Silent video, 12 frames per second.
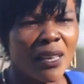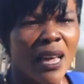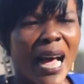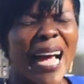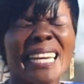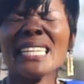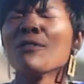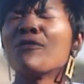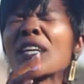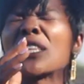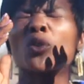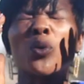I never
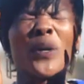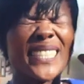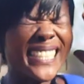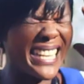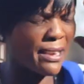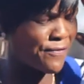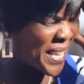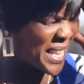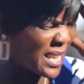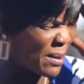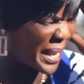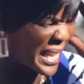thought ever
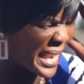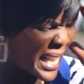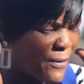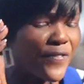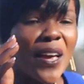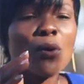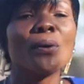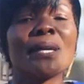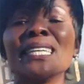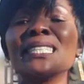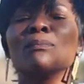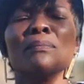in my life I would
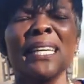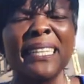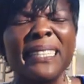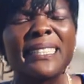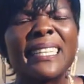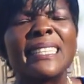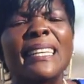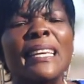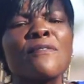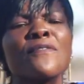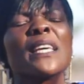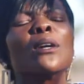get married and
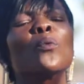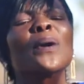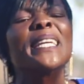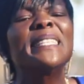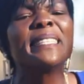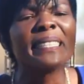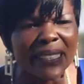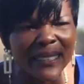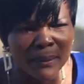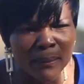have a wedding.